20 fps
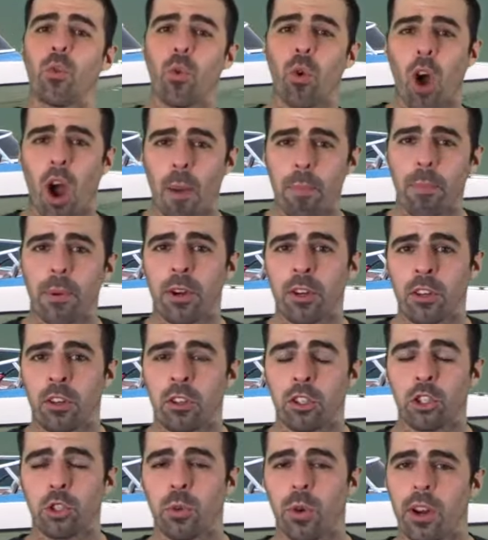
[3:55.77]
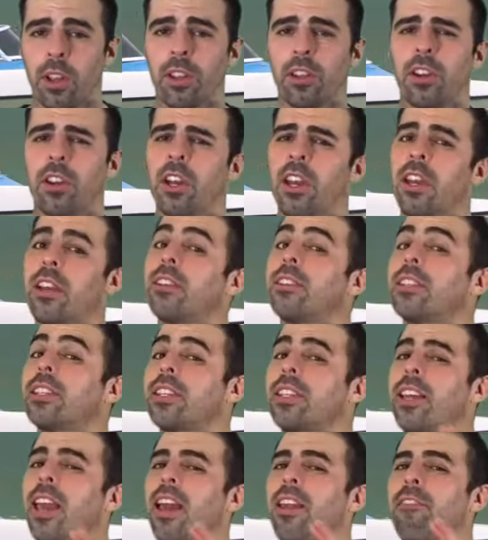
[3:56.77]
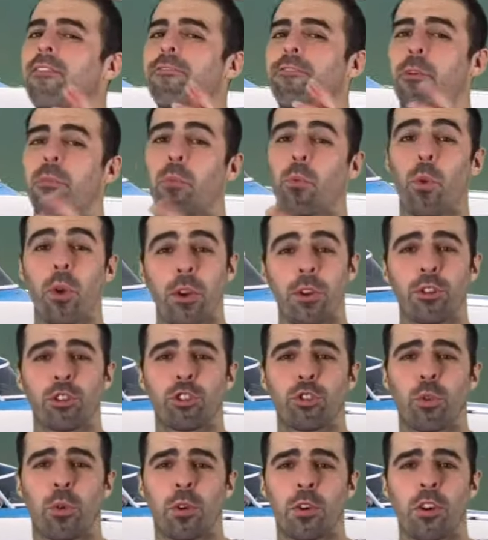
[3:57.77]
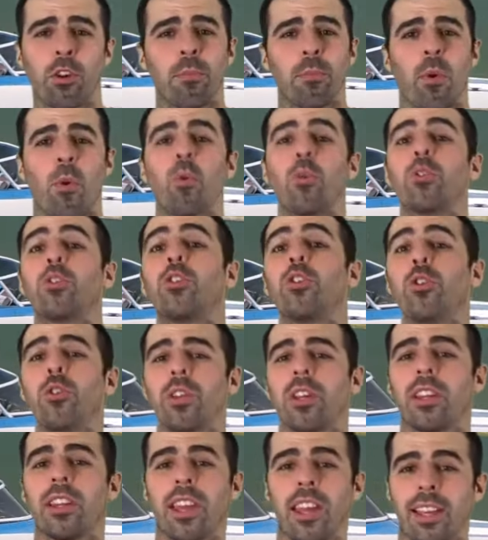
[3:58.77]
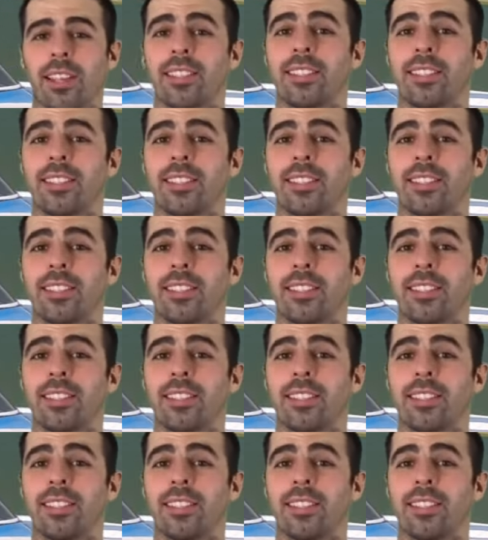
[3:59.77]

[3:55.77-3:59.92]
operating your trailer to get from where you're storing your boat to the lake